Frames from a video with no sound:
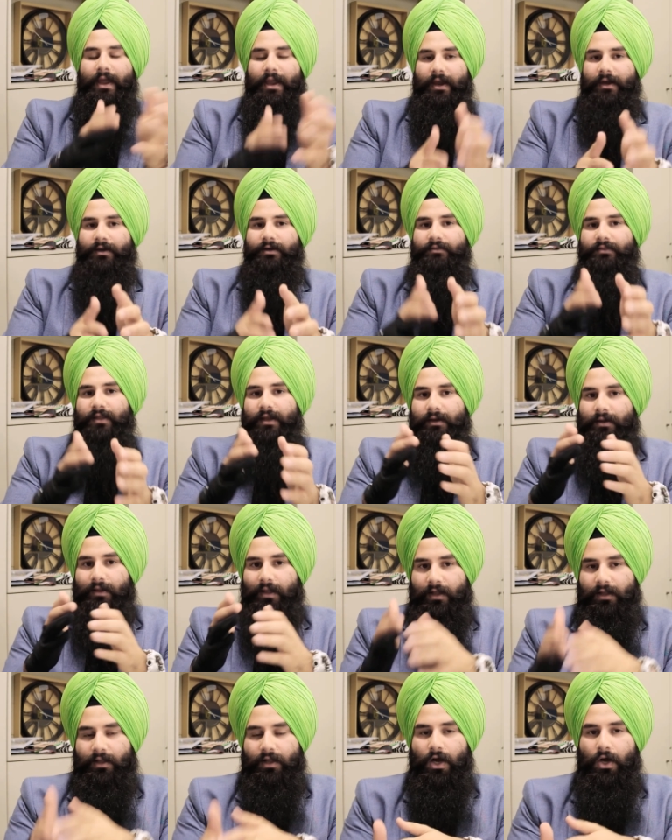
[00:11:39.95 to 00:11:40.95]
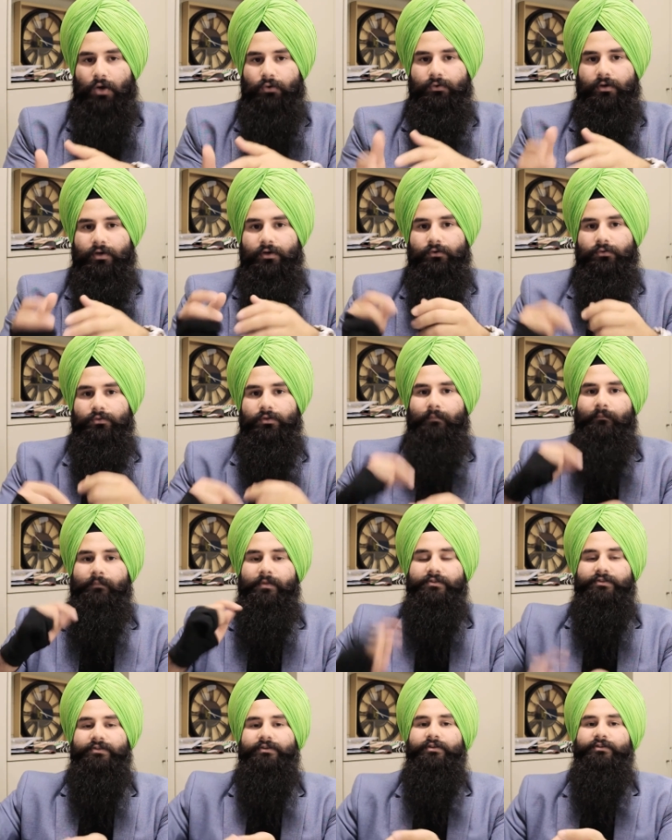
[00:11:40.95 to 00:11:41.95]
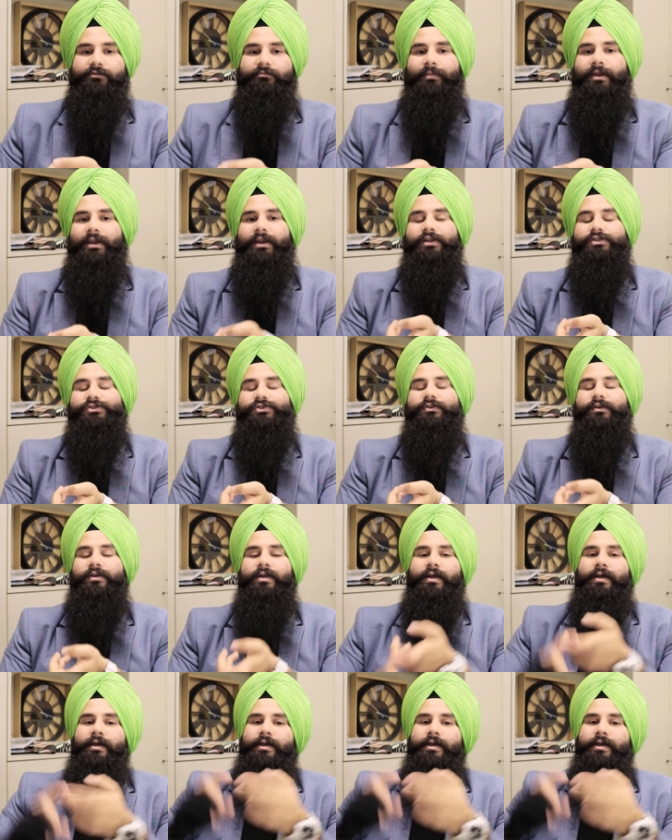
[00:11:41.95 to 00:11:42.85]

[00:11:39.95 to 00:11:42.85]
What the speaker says: add that account into the business manager.